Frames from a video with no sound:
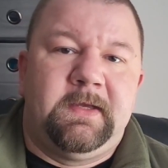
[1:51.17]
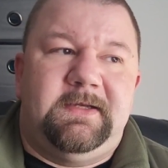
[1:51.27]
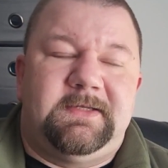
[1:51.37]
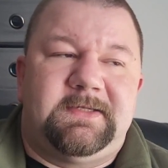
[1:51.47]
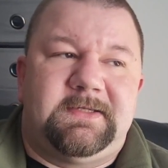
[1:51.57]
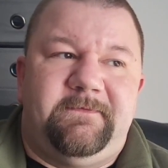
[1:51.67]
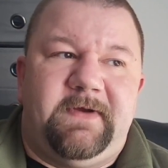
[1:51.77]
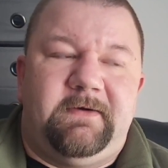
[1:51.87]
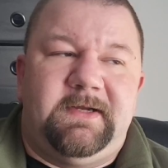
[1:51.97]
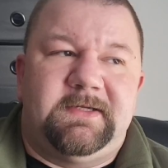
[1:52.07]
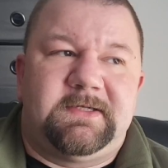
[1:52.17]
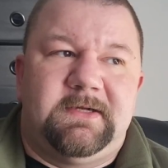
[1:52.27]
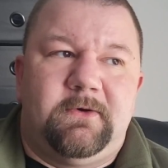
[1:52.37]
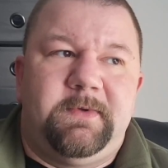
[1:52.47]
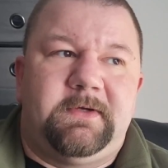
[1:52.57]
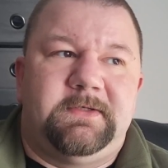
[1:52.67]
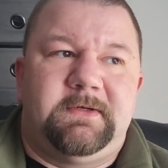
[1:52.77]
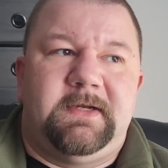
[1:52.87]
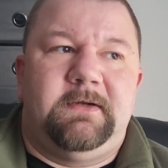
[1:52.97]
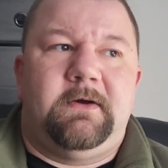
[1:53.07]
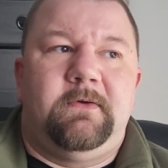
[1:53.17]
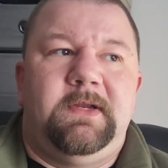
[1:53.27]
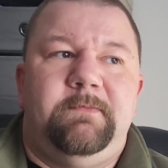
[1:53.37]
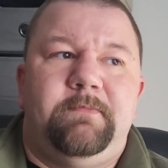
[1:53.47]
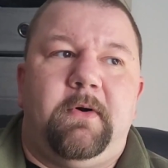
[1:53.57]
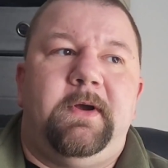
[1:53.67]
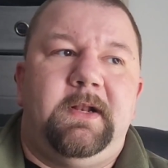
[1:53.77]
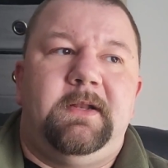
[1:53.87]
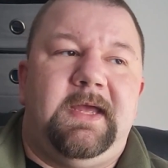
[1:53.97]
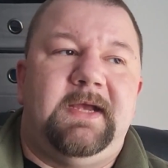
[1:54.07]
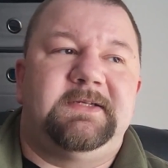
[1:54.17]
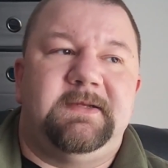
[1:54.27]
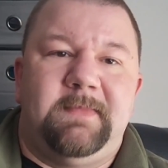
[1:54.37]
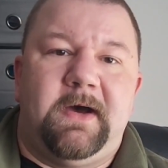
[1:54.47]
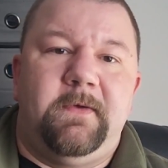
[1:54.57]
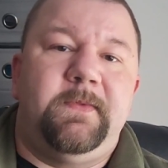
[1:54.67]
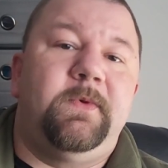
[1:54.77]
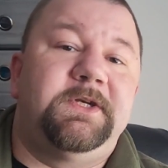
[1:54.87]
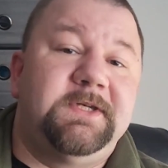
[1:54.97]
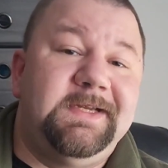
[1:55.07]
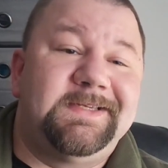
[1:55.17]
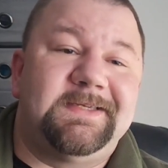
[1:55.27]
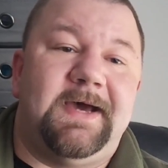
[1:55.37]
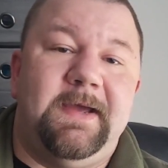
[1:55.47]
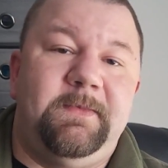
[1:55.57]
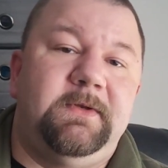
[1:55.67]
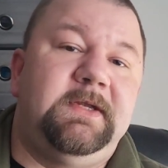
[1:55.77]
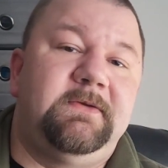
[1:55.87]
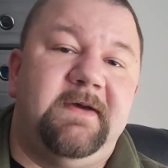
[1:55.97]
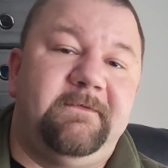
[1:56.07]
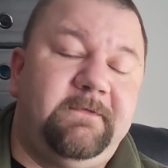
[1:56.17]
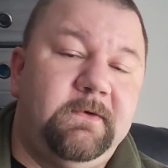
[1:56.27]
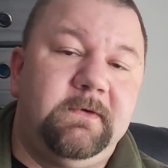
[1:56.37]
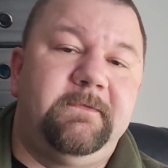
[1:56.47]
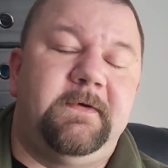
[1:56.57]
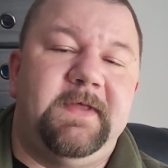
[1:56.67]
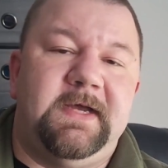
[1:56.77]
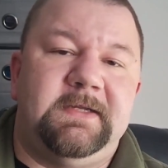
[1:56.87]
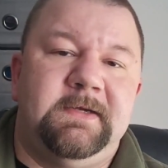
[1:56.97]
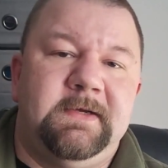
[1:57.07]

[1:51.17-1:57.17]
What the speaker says: It's very slow because you can only boil X amount, which needs time. You need to have fuel for that.